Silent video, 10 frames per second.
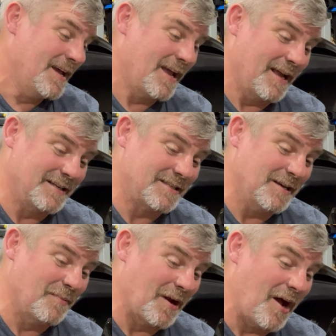and
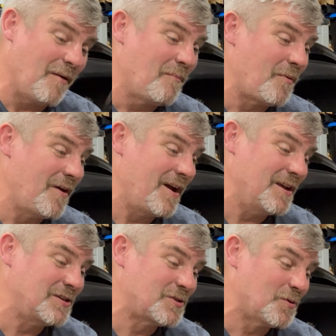see, but I'm
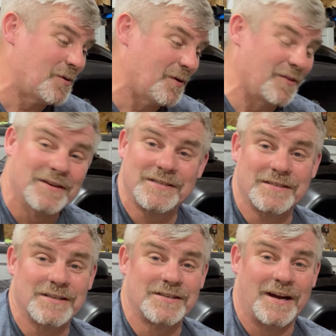pretty sure this
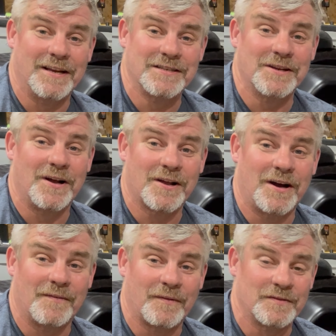is a Chinese
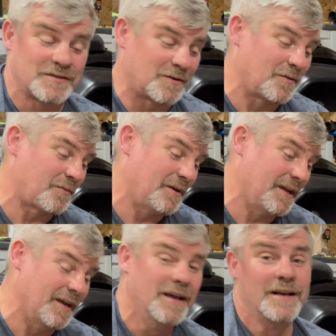knockoff of the Zero
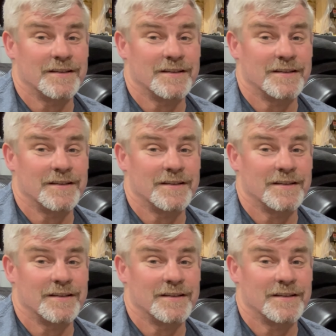3D.